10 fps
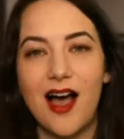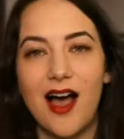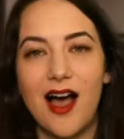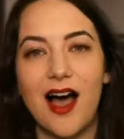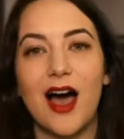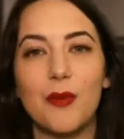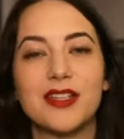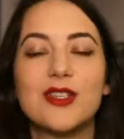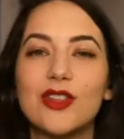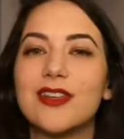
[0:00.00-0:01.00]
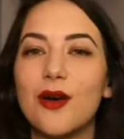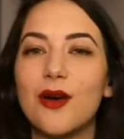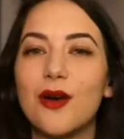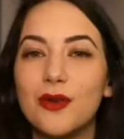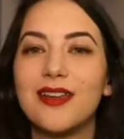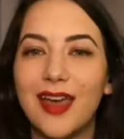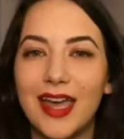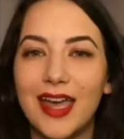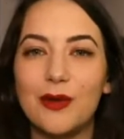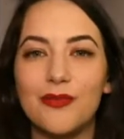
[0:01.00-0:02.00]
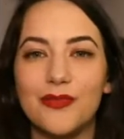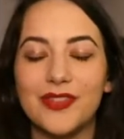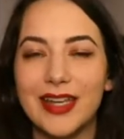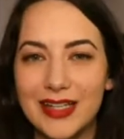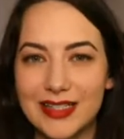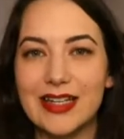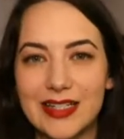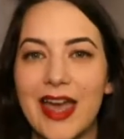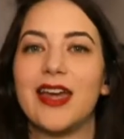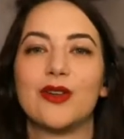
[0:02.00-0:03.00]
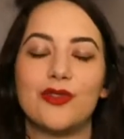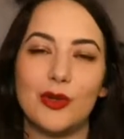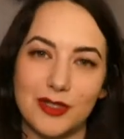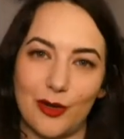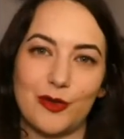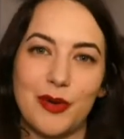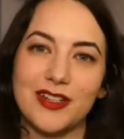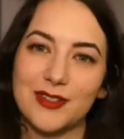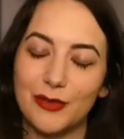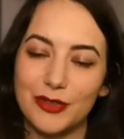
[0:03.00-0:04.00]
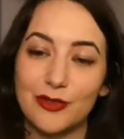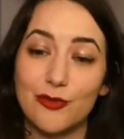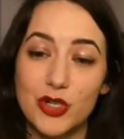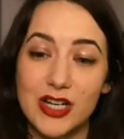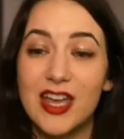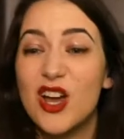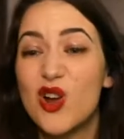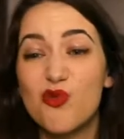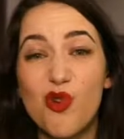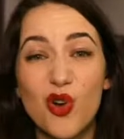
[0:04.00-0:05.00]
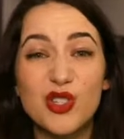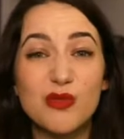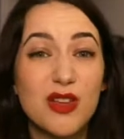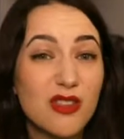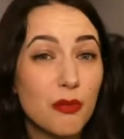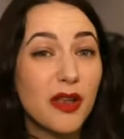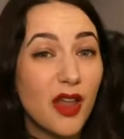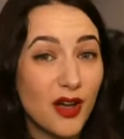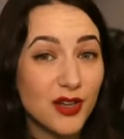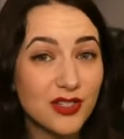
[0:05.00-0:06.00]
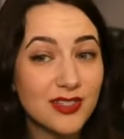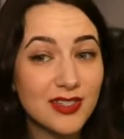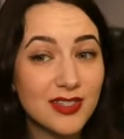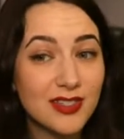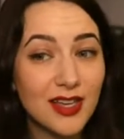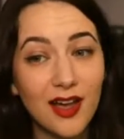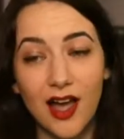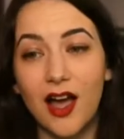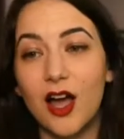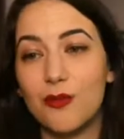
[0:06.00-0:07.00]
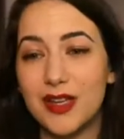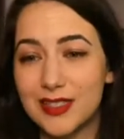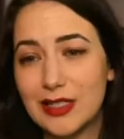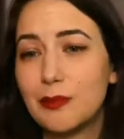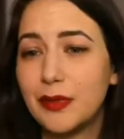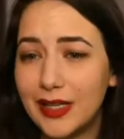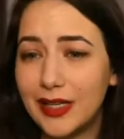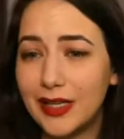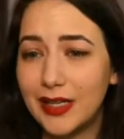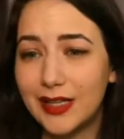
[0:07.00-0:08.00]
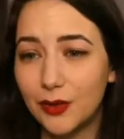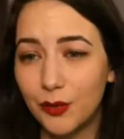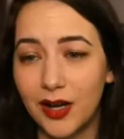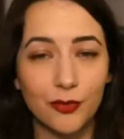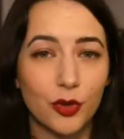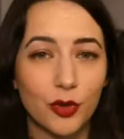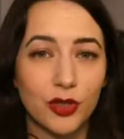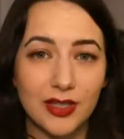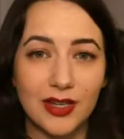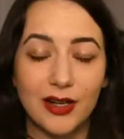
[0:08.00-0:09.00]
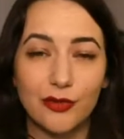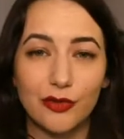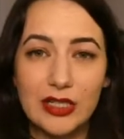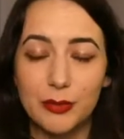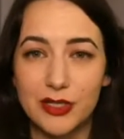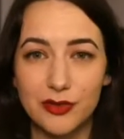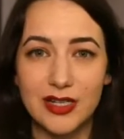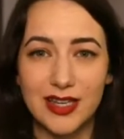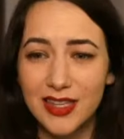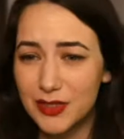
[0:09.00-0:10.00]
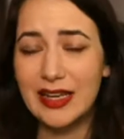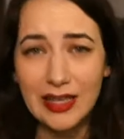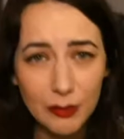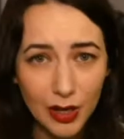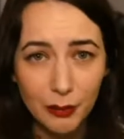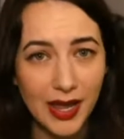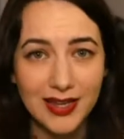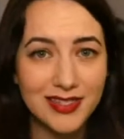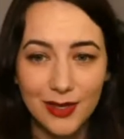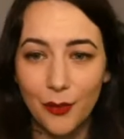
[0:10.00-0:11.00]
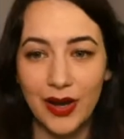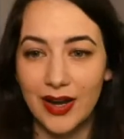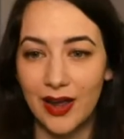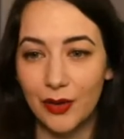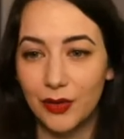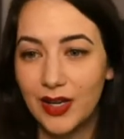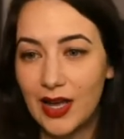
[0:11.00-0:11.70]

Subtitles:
But that's not the only game that has leaked ahead of Ubisoft's press conference, unfortunately. Rocksmith Plus. It's going to be, I've got the kind of leaked press release. I think it was an email blast that went out.